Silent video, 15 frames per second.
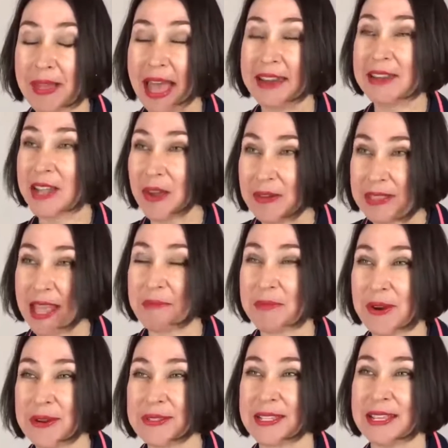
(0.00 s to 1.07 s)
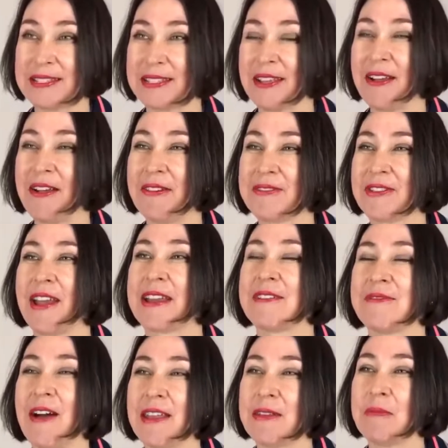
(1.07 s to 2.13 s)
undergoing that process of trying
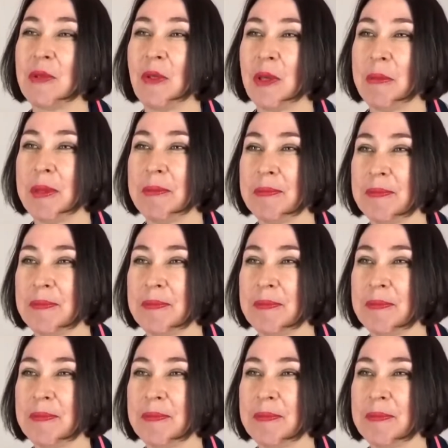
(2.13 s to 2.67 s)
to find employment.